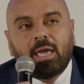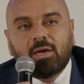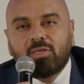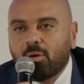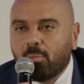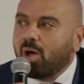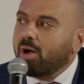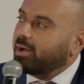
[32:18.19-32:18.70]

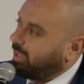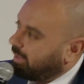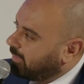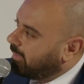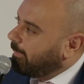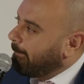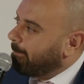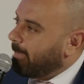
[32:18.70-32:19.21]
The
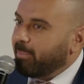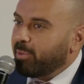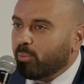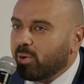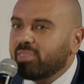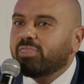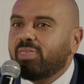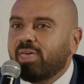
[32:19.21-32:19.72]
market. I mean,
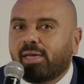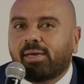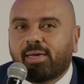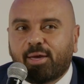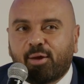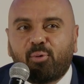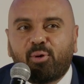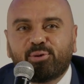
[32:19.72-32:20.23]
one thing
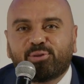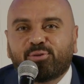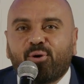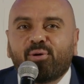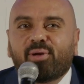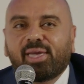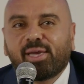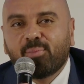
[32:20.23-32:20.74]
we were
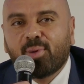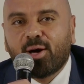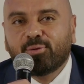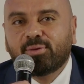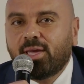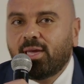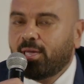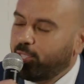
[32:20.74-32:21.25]
talking
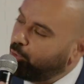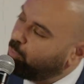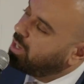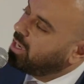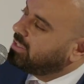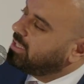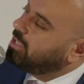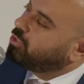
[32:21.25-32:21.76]
about, you
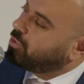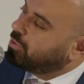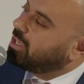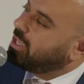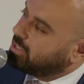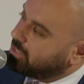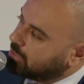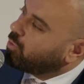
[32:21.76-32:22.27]
want to teach your
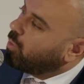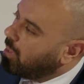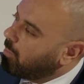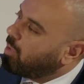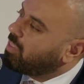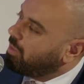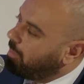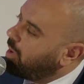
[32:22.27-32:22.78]
kids, it's all
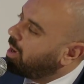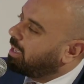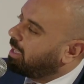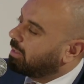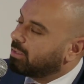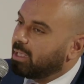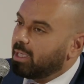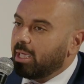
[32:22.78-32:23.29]
about the
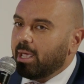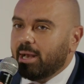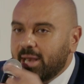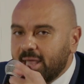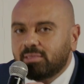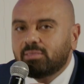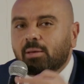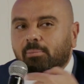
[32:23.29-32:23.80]
market.
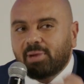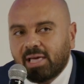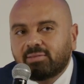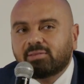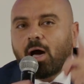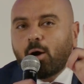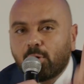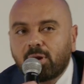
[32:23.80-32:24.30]

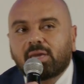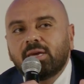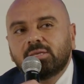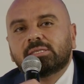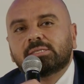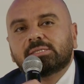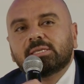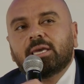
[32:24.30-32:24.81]
Let our
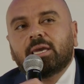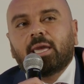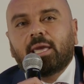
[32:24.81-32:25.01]
kids,